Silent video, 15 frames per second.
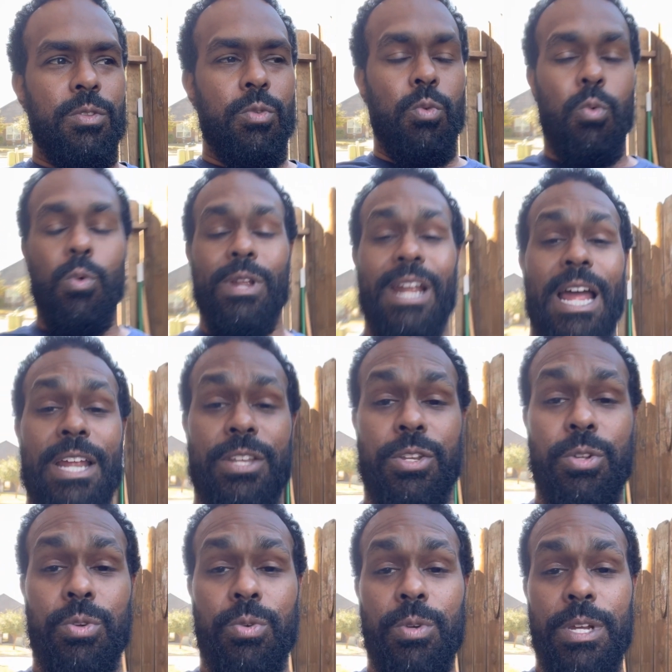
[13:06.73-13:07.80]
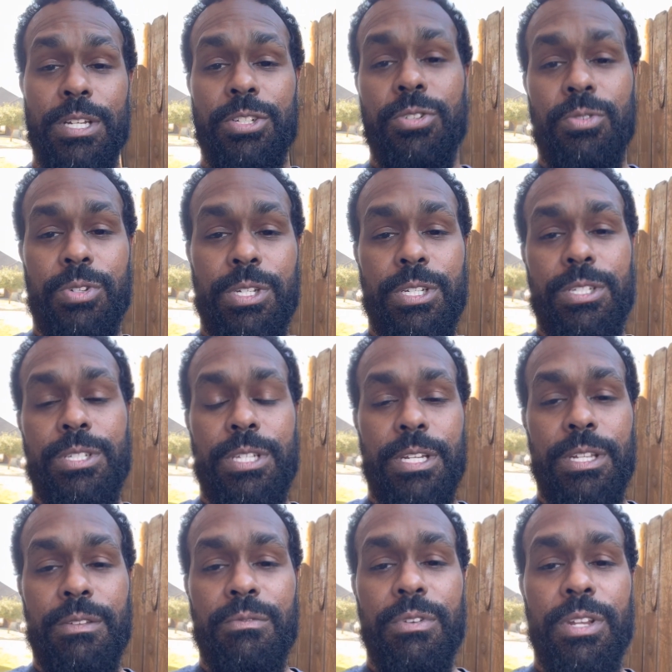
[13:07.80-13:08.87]
What I do, as you see
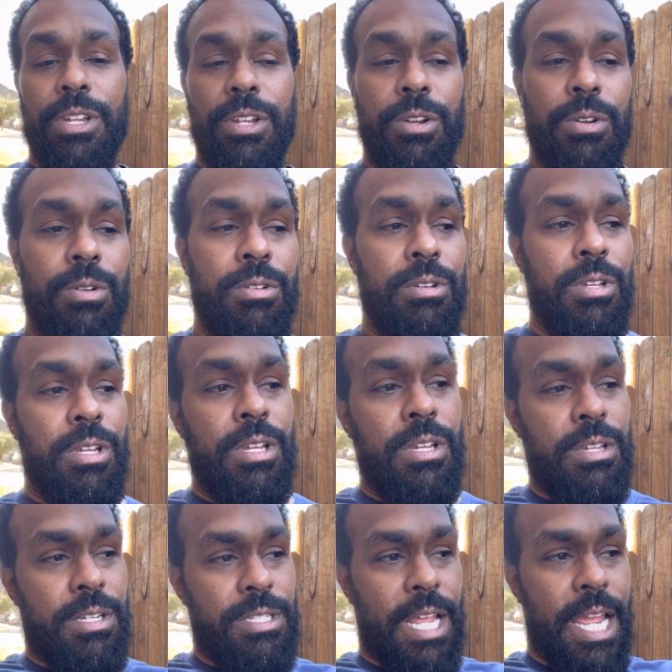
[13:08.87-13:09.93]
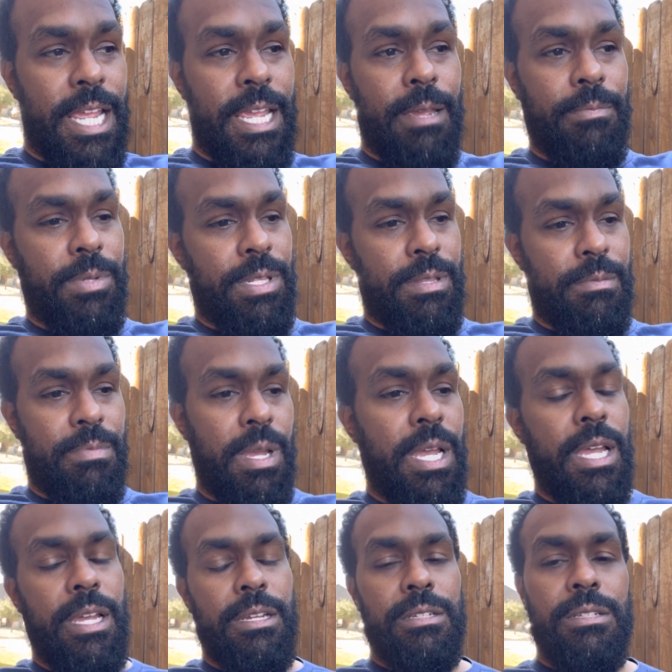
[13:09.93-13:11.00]
in the video, is I empty the
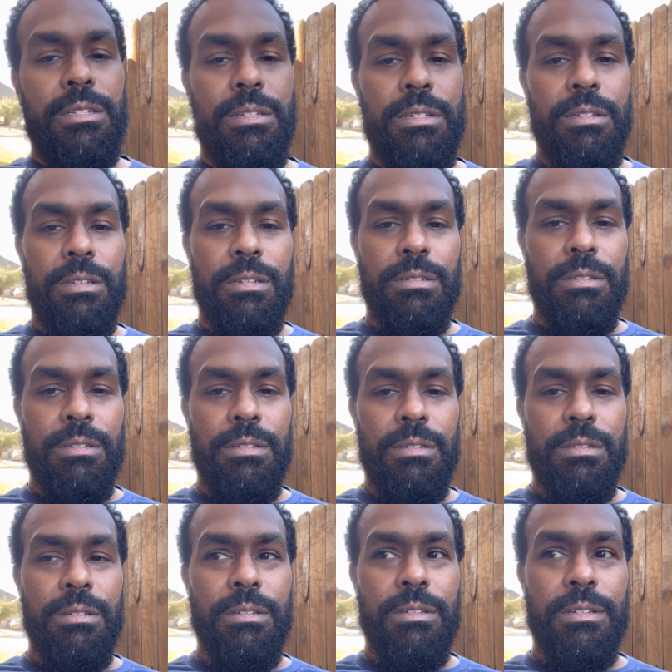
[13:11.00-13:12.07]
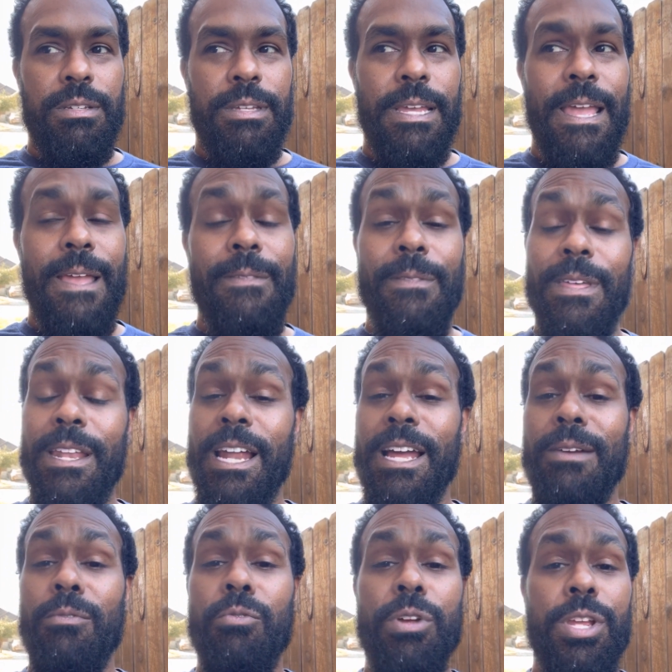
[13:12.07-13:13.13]
bags and then I
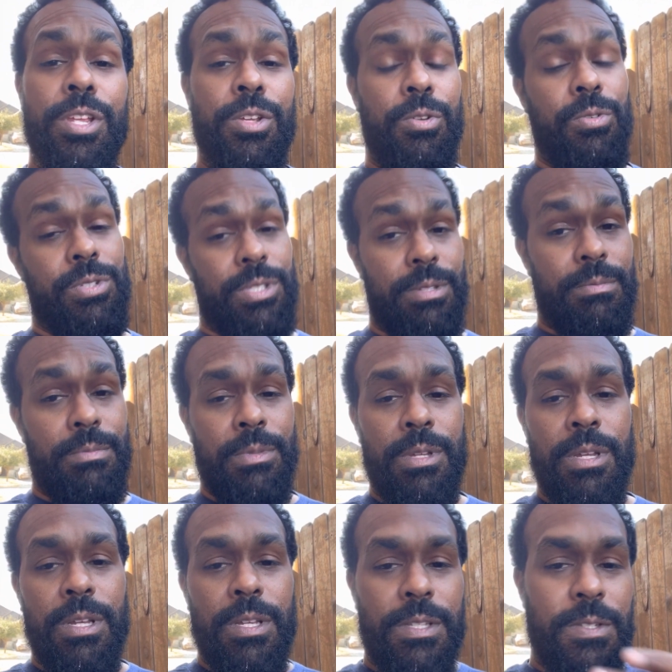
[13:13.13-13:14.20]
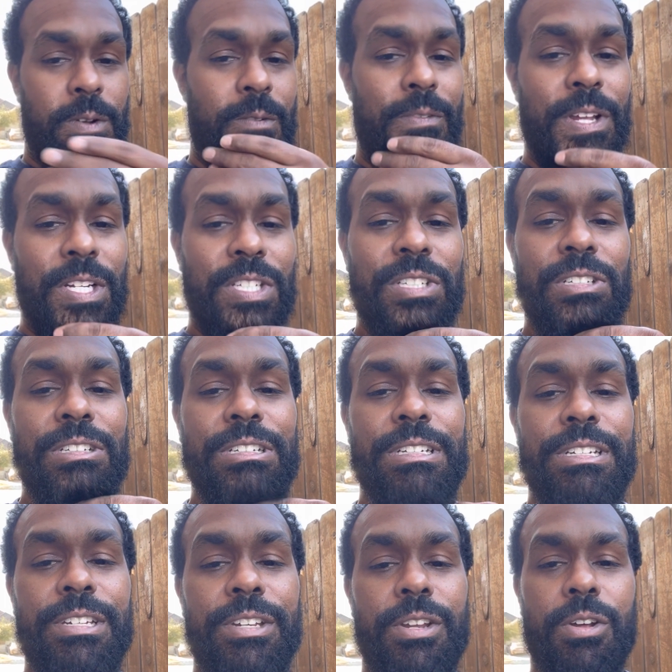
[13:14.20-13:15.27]
reuse them. So
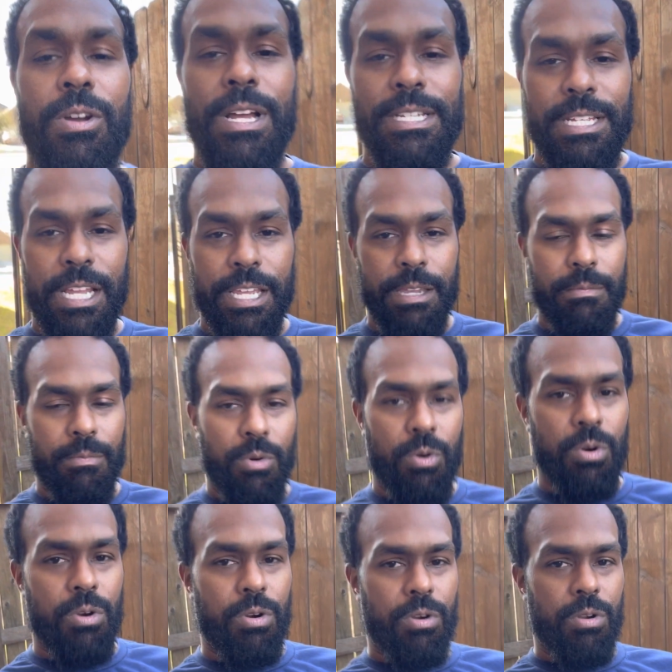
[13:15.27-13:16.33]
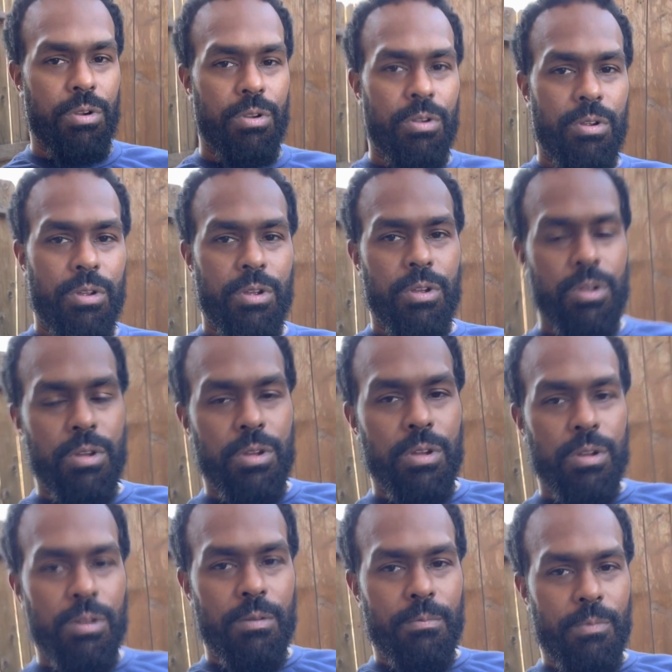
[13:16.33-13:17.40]
eventually, as I get more
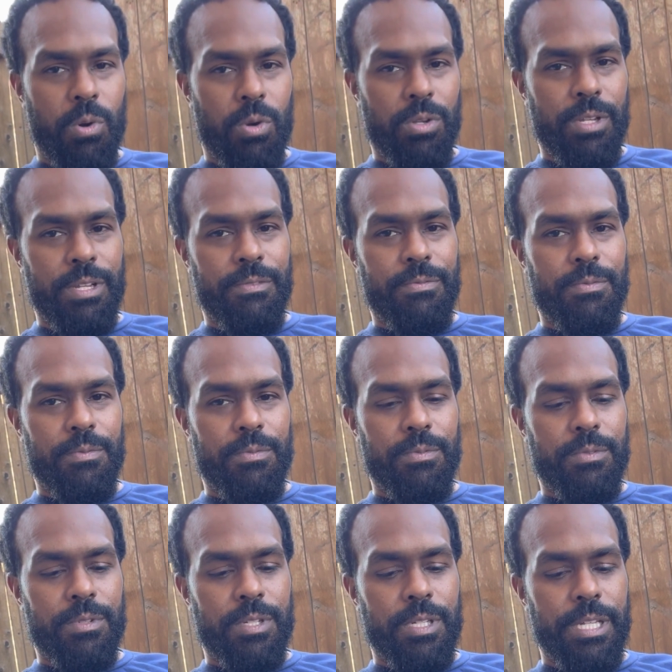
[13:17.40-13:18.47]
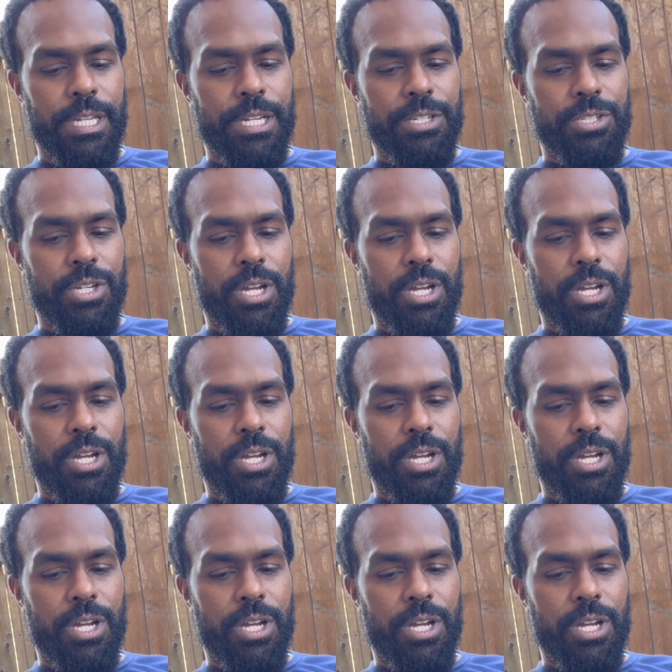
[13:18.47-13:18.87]
leaf cleanup